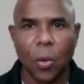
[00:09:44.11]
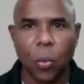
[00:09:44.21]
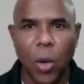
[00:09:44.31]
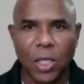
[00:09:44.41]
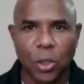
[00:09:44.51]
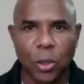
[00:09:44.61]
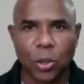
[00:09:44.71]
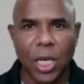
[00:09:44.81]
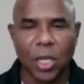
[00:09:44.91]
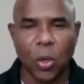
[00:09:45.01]
Once you
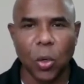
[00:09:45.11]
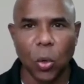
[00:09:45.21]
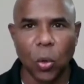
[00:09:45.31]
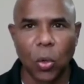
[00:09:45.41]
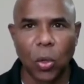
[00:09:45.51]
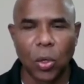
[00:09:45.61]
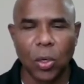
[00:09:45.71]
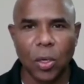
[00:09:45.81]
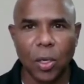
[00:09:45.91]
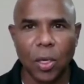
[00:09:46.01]
set the goal,
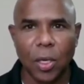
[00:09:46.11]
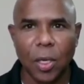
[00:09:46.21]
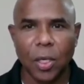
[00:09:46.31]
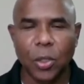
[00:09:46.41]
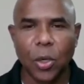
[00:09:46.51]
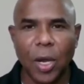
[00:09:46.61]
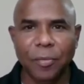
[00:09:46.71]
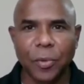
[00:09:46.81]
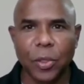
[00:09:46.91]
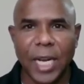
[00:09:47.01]
you
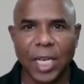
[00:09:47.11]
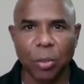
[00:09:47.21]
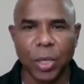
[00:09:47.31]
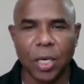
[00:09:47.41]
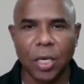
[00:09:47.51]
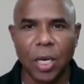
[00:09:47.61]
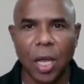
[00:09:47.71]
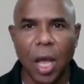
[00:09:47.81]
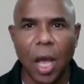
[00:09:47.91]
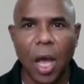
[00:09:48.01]
have to determine
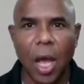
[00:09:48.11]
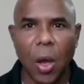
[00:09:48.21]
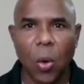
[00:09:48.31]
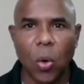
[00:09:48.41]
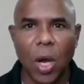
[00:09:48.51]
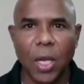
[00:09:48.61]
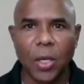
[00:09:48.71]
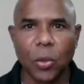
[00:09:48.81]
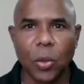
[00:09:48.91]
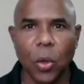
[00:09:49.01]
how are
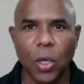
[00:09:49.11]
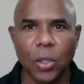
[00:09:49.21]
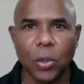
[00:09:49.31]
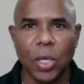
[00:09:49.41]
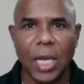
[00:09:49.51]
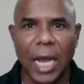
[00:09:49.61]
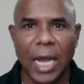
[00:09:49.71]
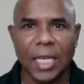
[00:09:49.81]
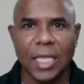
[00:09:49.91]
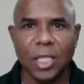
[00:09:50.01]
you going to
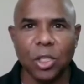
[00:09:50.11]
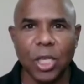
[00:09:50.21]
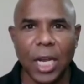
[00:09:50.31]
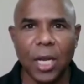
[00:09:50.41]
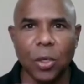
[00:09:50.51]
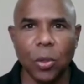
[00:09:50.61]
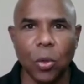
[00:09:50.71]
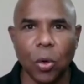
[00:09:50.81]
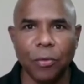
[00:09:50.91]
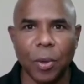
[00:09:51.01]
guide this child to
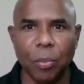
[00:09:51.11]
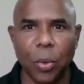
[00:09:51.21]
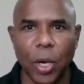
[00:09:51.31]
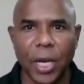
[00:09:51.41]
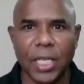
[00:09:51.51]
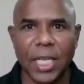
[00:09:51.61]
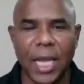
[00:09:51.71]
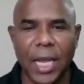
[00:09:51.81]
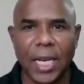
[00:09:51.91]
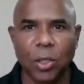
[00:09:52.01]
go from point
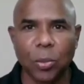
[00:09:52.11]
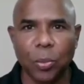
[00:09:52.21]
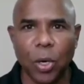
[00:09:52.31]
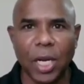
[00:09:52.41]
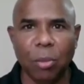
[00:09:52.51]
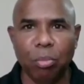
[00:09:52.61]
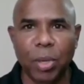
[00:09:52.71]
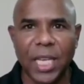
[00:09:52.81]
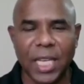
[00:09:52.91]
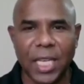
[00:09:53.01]
A to point
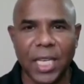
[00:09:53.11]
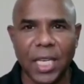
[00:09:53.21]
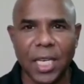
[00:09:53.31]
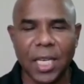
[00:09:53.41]
B